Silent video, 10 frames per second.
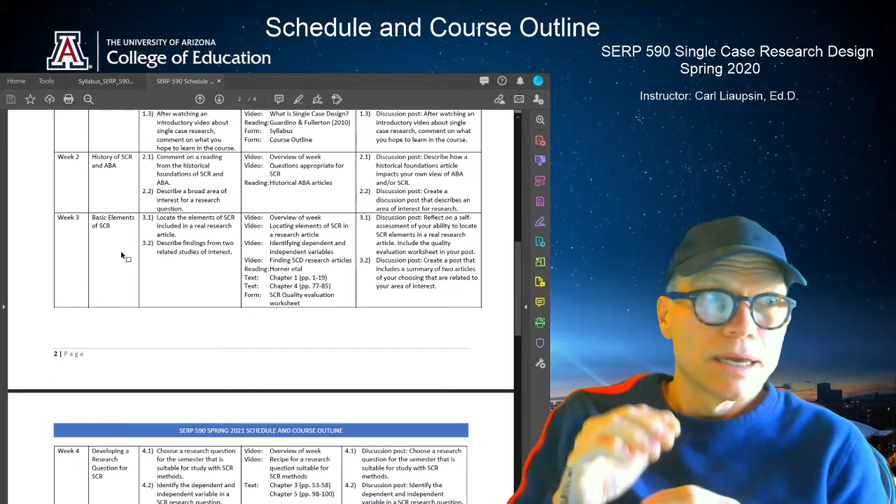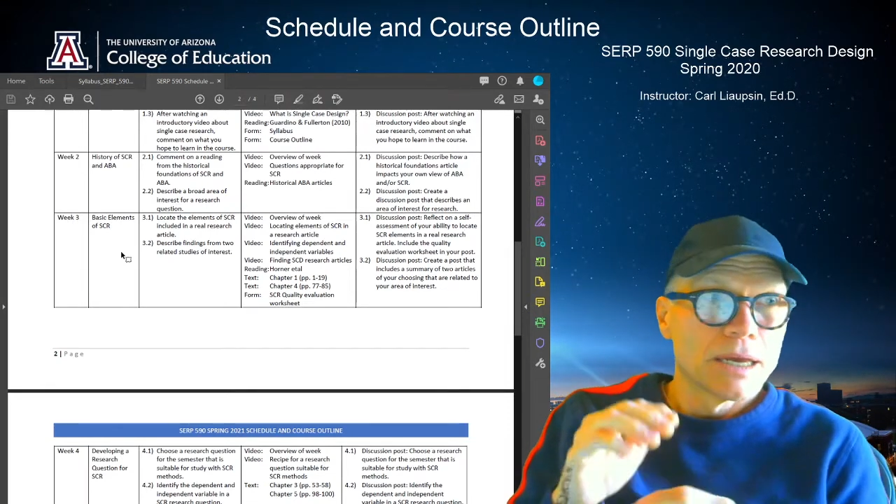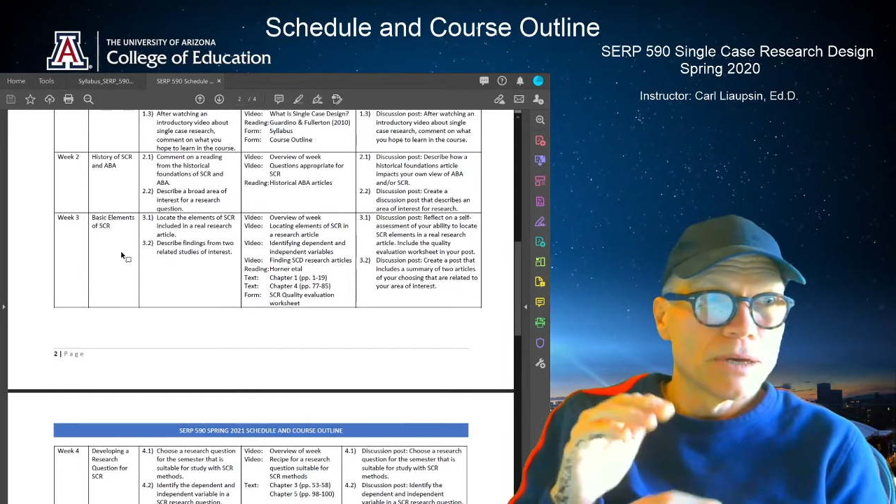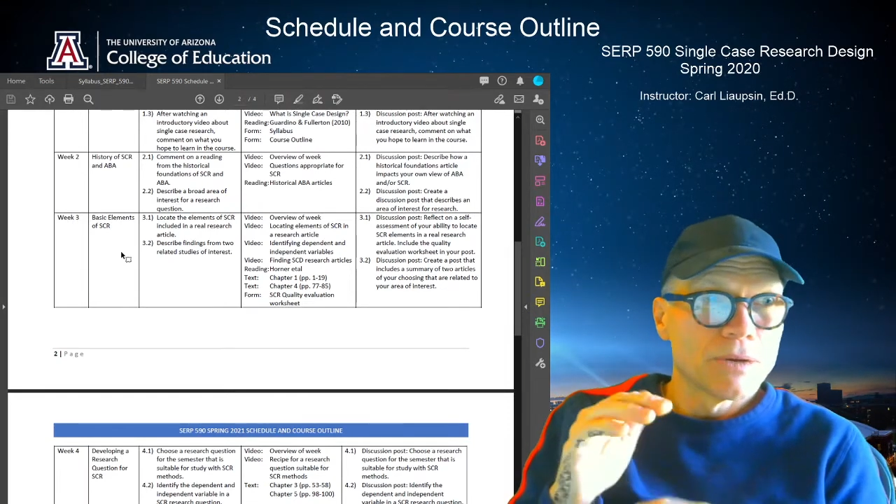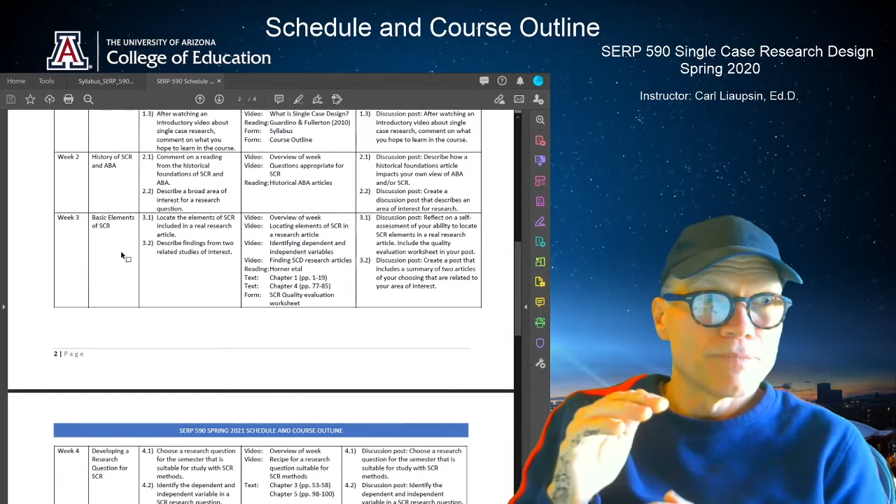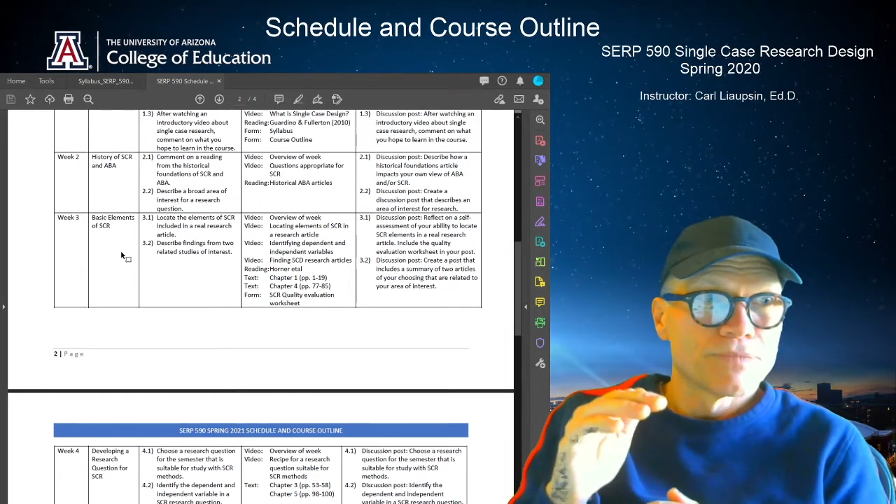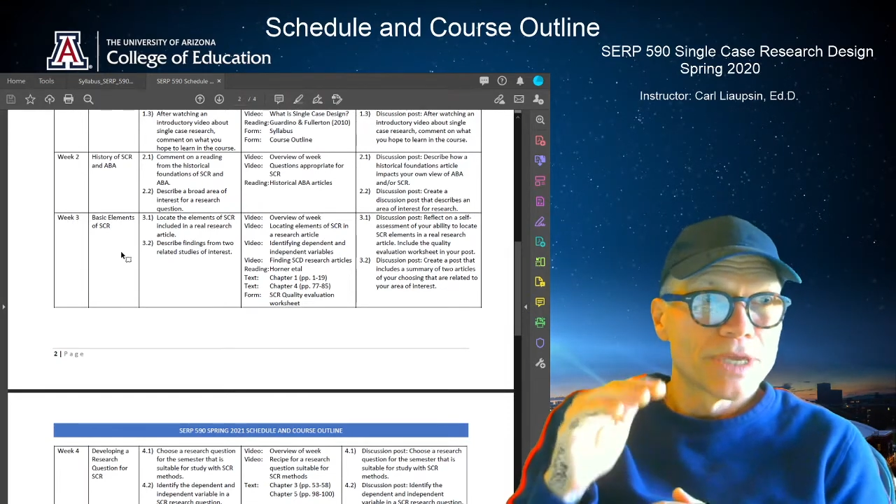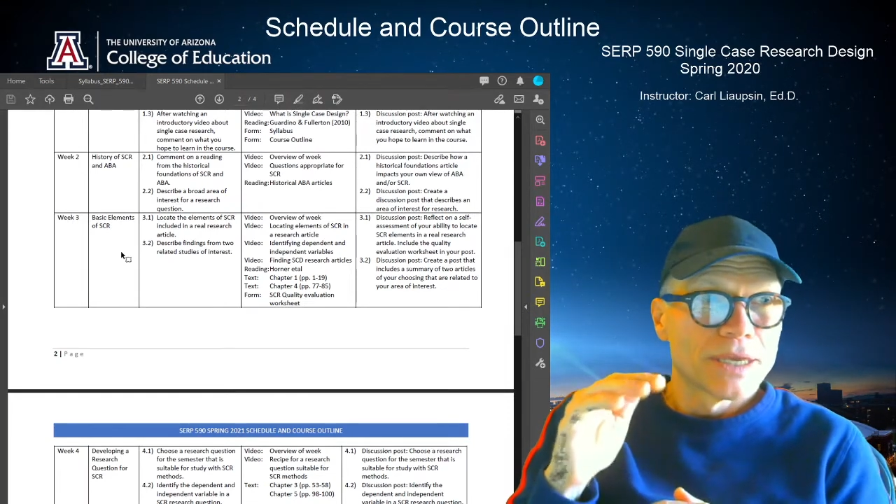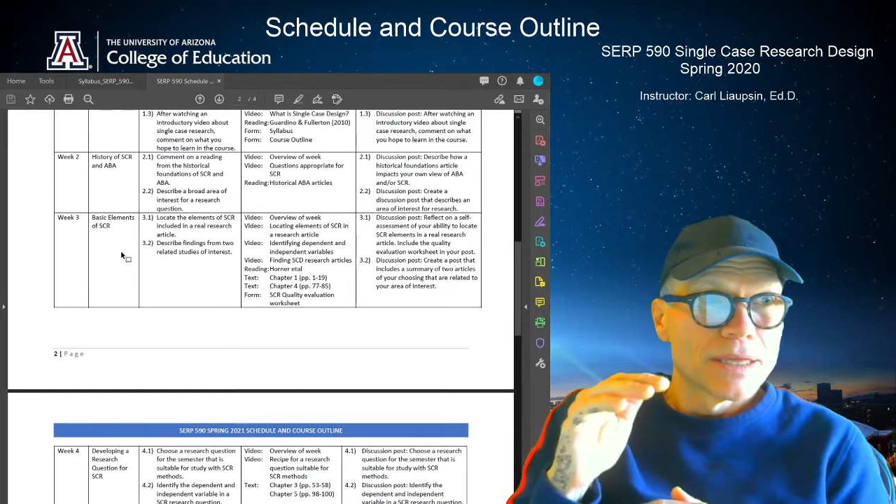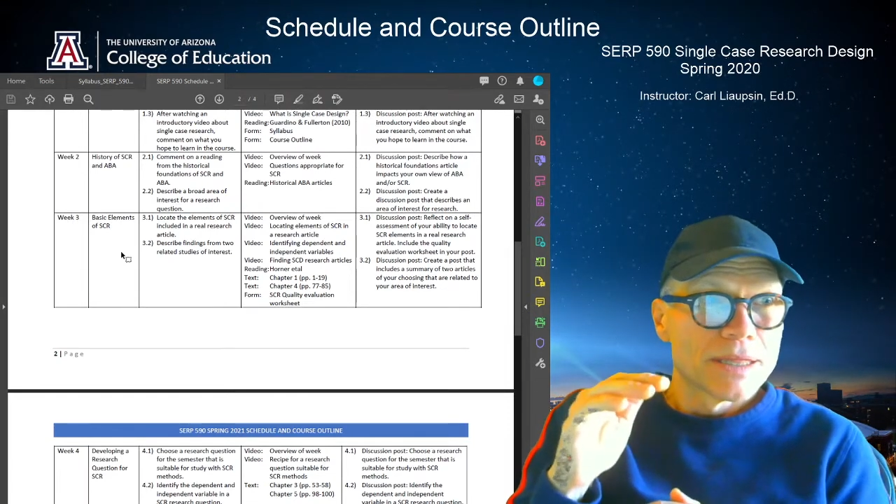
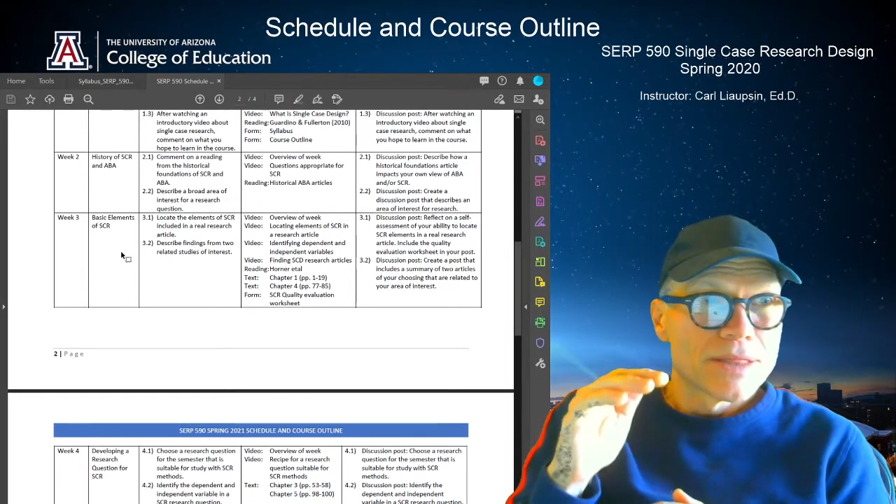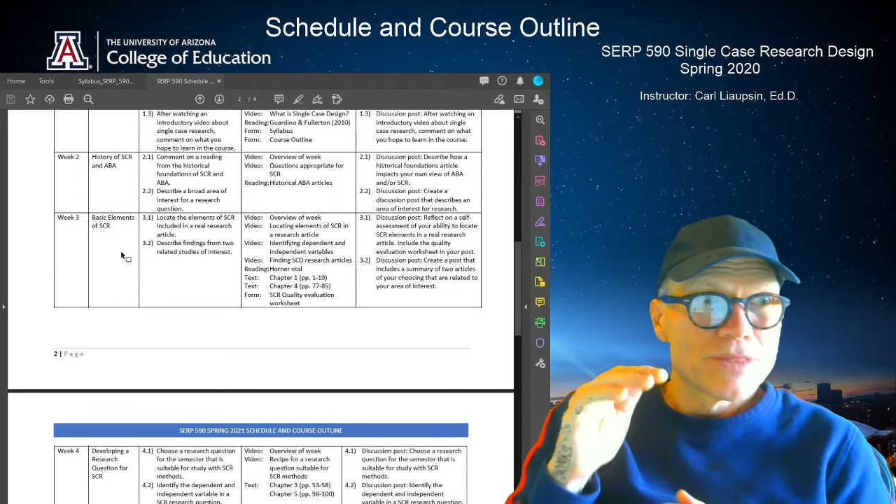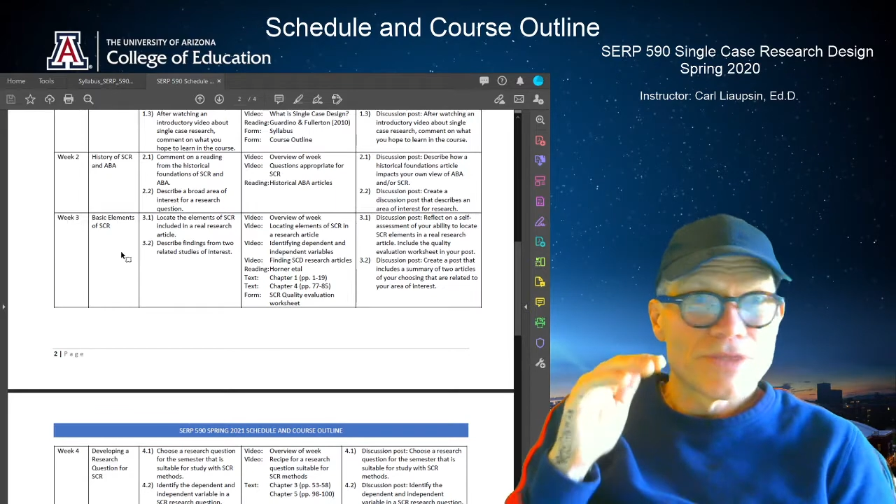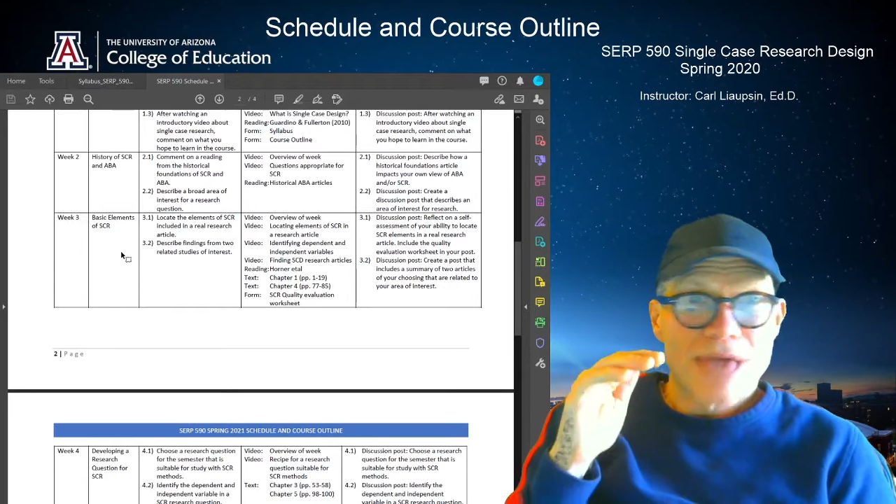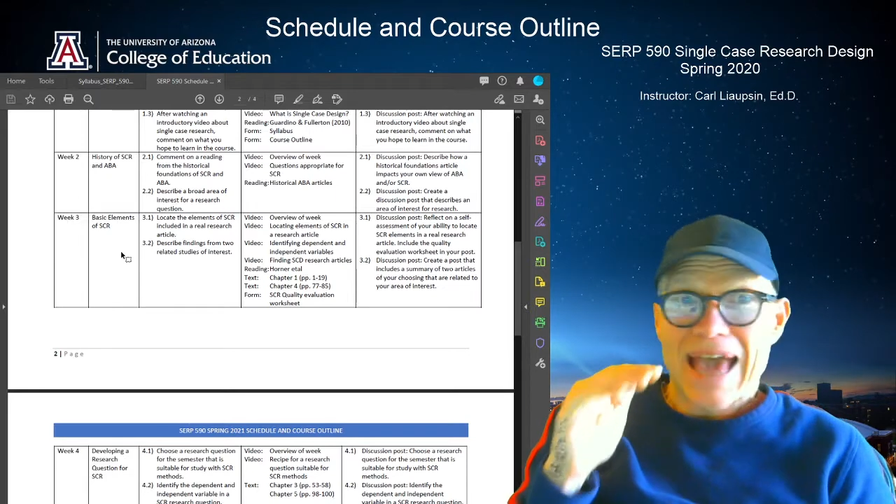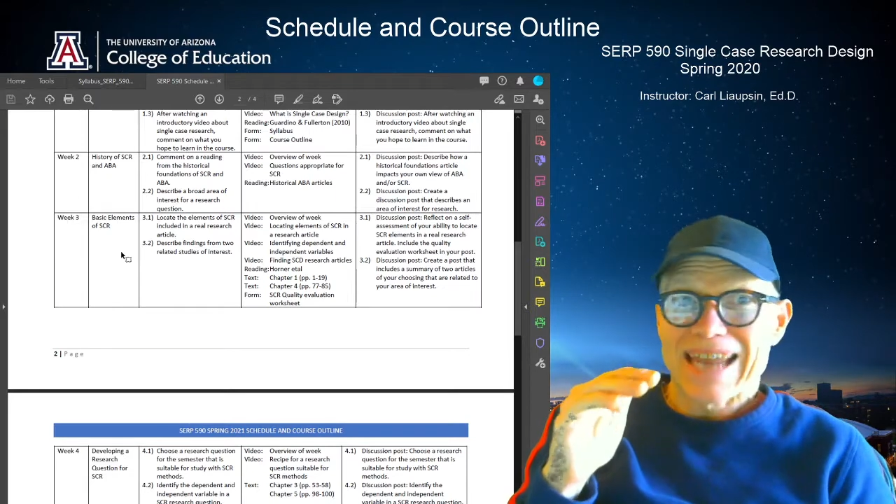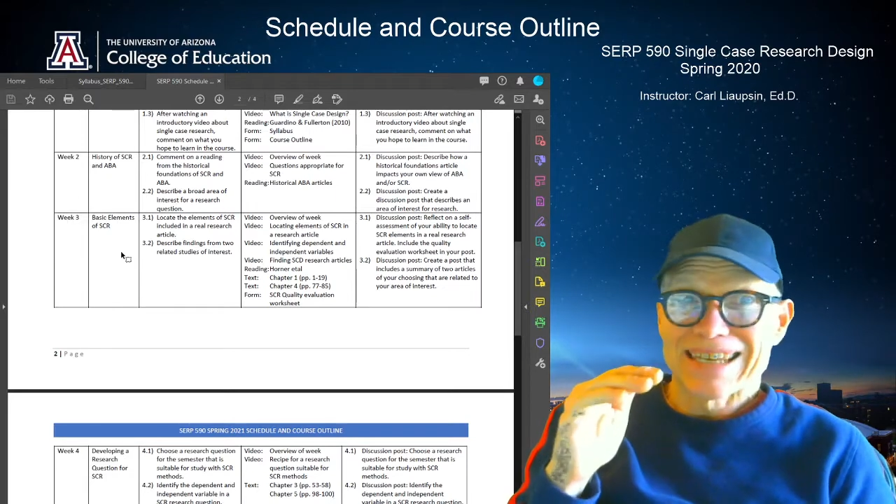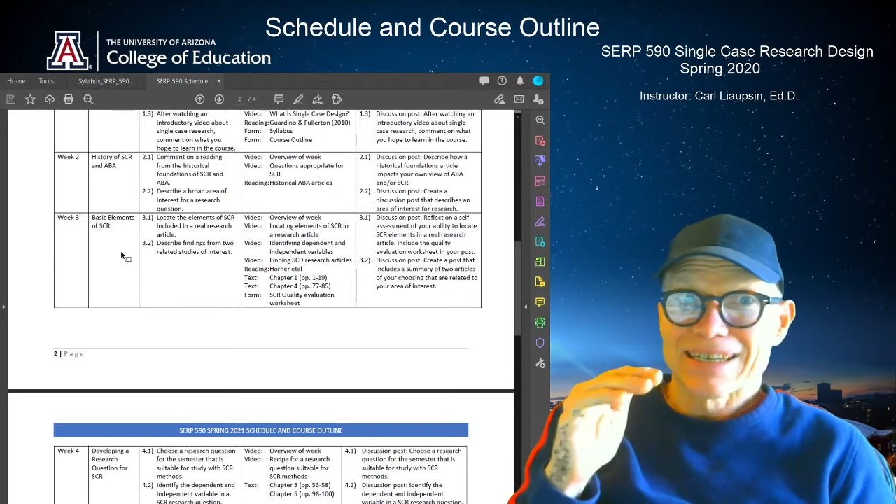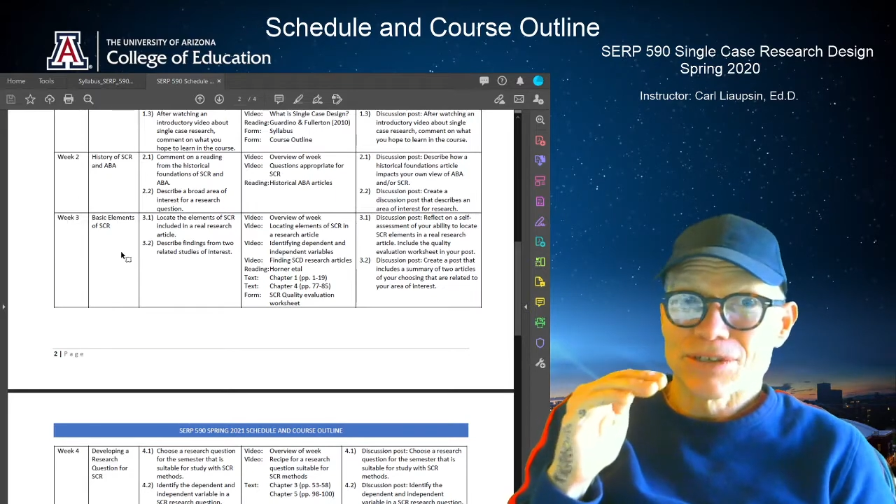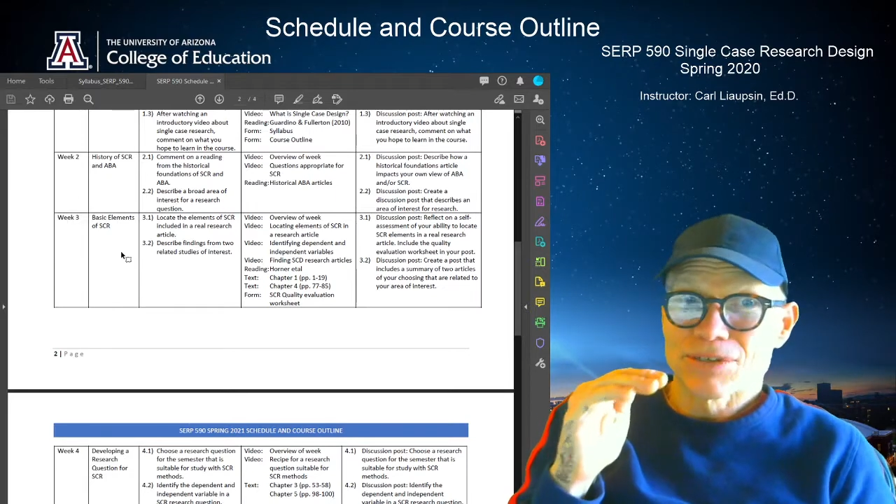That
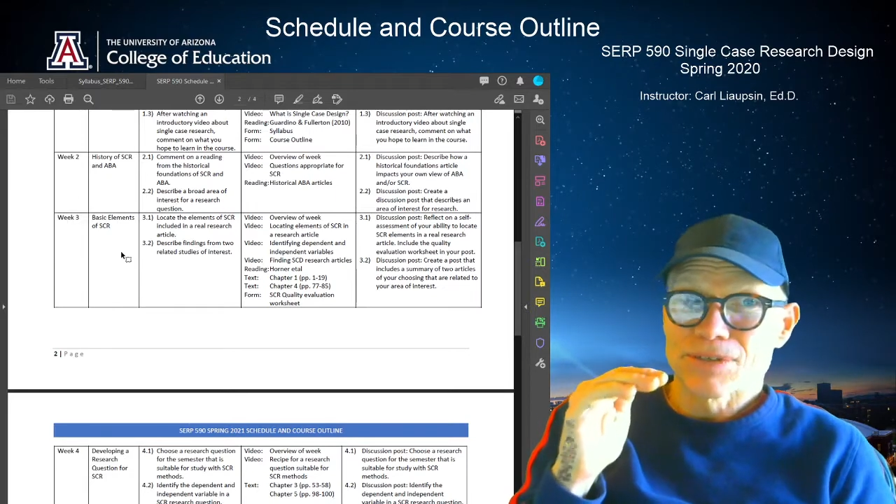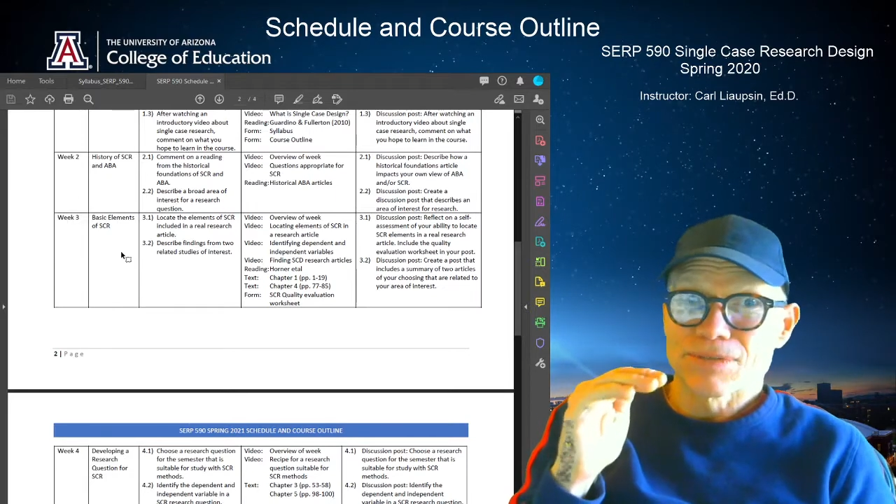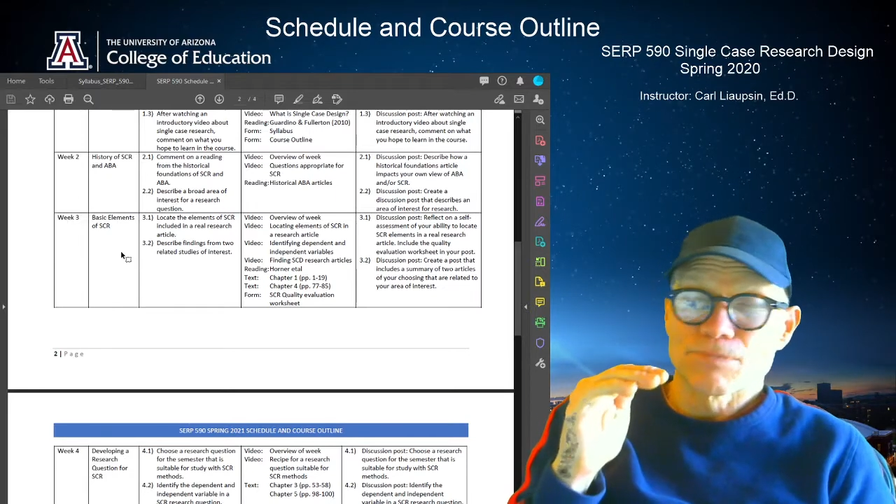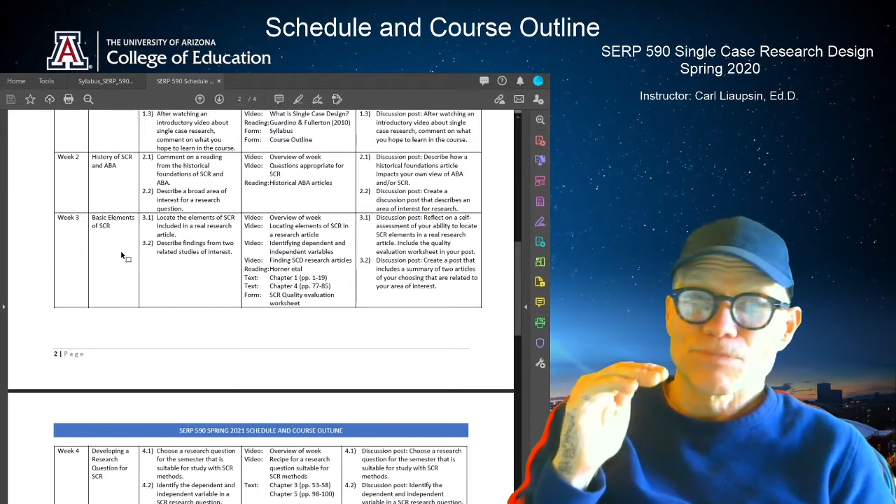is